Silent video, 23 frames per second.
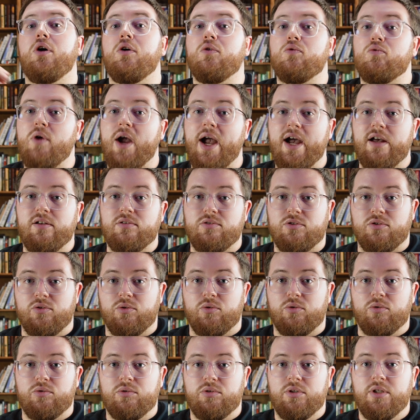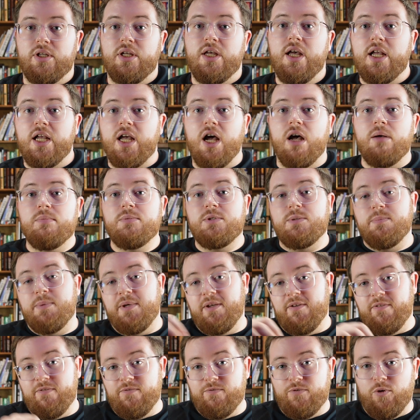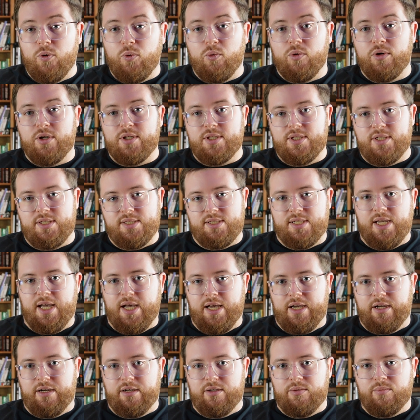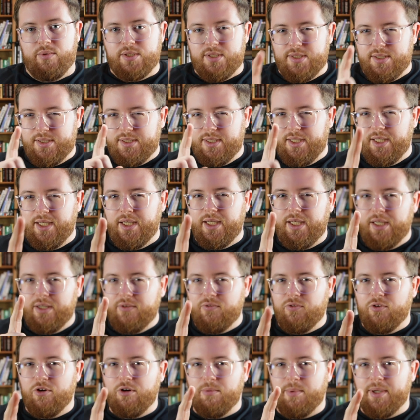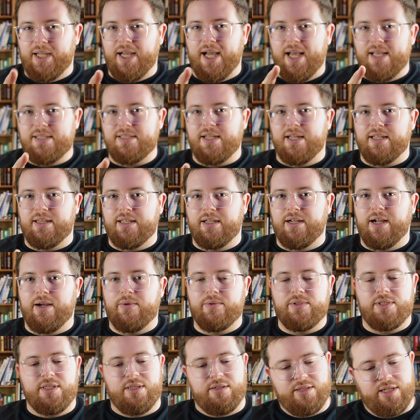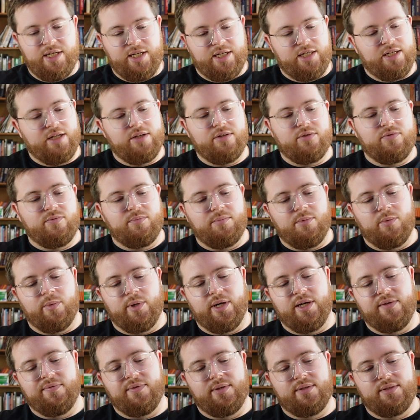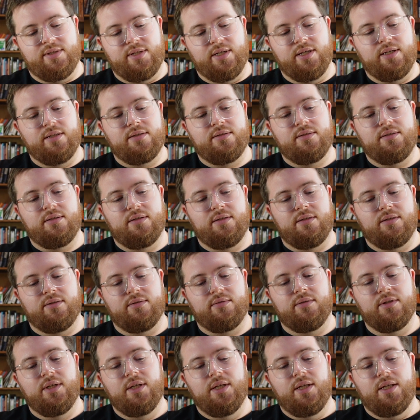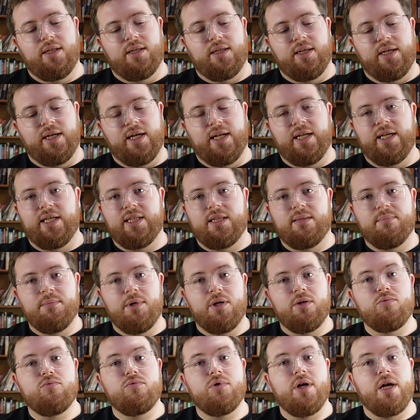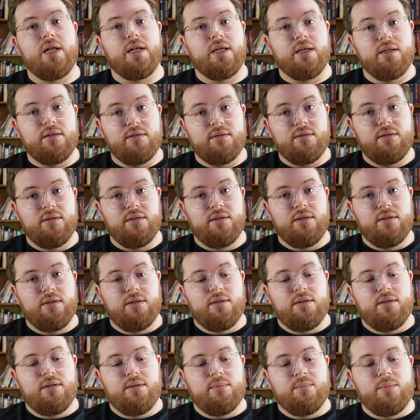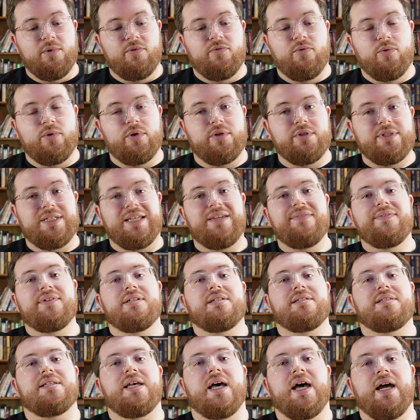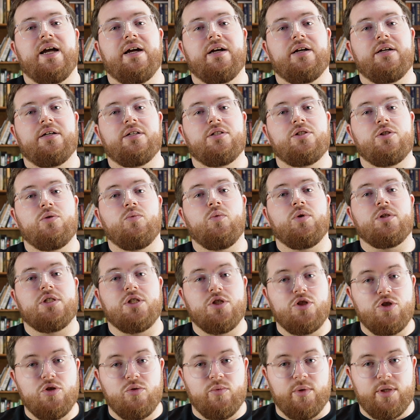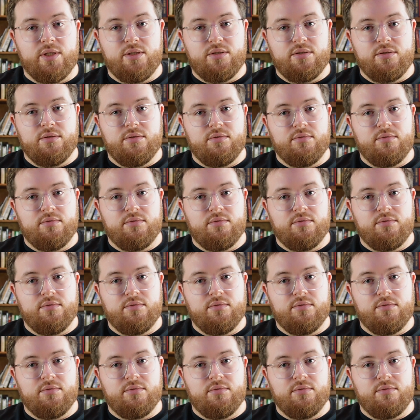arousal comes before desire, which is key for all my guys out there. I was sitting there taking notes for my wife. I was like, so you got to get the motor running before there's even desire to want to do it.